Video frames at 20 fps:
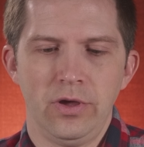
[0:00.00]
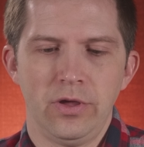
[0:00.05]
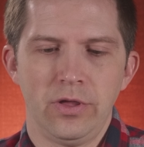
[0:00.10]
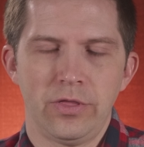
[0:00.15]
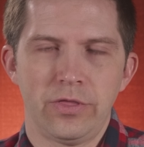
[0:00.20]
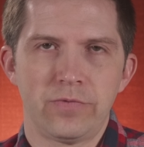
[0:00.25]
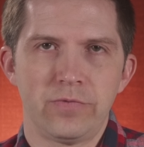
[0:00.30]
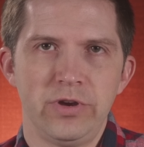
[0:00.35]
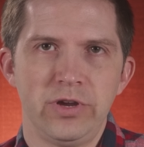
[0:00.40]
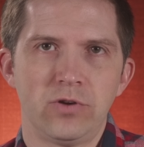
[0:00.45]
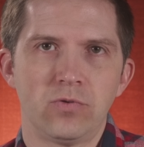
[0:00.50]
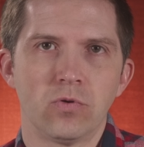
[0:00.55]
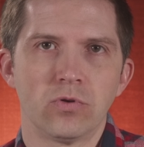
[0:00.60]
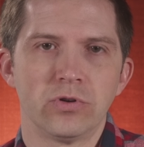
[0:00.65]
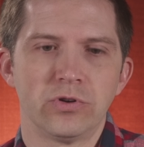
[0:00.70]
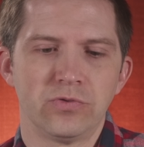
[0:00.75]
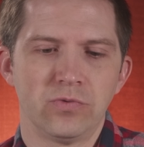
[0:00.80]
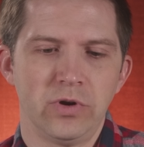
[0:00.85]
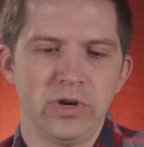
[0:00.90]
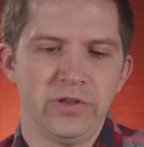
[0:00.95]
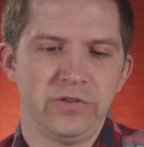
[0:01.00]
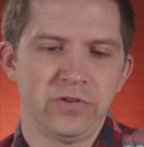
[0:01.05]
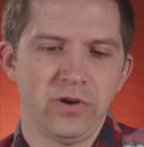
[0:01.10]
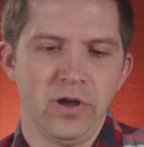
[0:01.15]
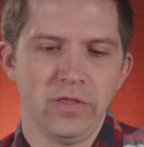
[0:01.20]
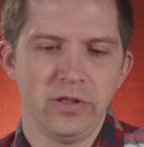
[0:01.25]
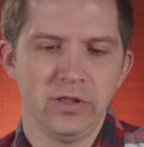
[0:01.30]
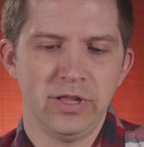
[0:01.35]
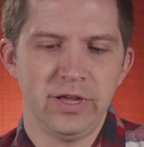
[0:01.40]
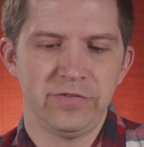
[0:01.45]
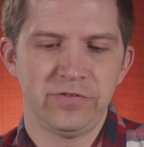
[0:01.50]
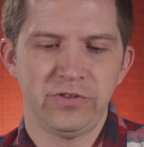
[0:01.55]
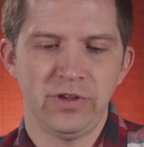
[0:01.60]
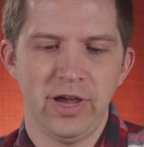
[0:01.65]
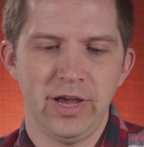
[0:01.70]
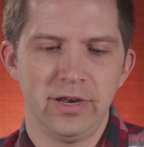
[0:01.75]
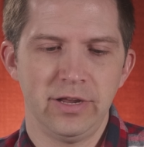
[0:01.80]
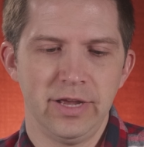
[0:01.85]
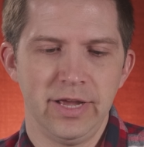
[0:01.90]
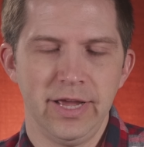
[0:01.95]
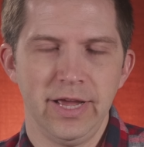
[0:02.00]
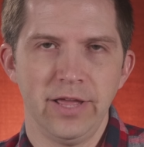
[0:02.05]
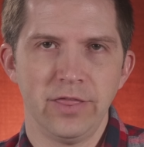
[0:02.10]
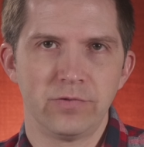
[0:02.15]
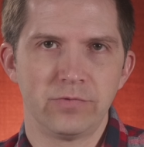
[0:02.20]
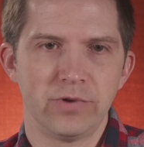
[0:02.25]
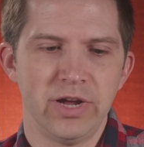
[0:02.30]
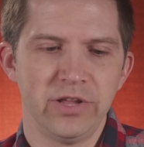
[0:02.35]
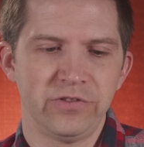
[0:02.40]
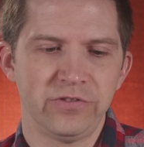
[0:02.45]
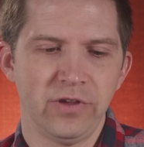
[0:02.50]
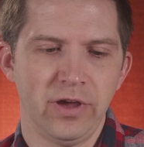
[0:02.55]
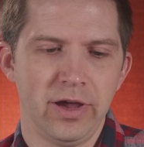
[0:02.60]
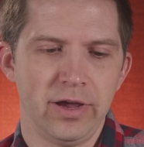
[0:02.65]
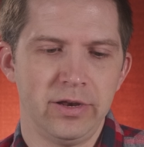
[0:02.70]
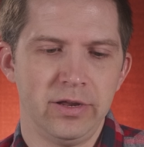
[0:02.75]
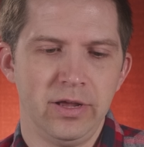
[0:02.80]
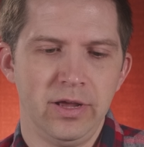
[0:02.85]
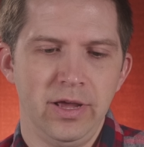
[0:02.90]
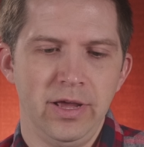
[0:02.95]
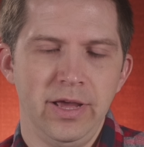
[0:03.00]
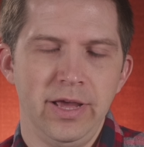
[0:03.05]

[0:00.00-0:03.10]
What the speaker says: 3/4 20s on the left side and the right side,